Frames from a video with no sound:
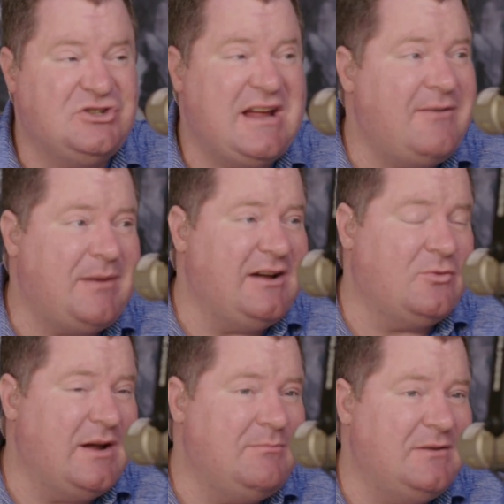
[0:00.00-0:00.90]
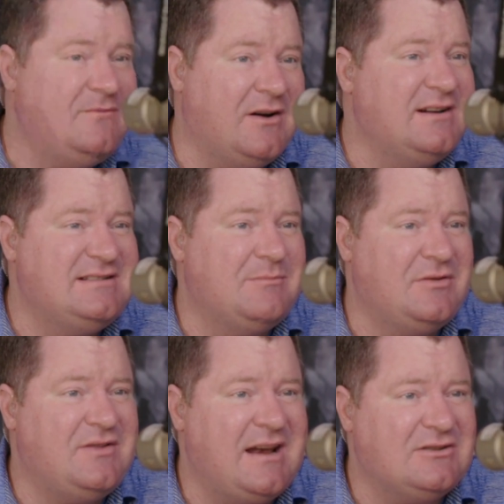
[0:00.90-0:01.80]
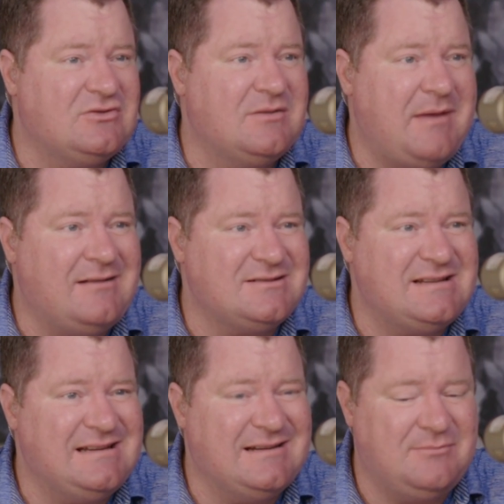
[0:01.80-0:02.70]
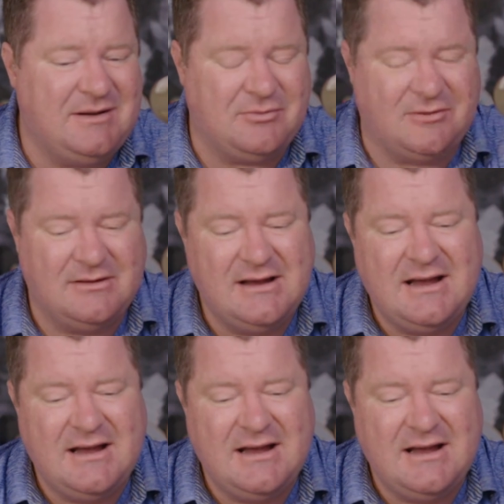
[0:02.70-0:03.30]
which have, by the way, been very sympathetic to the Palestinian people,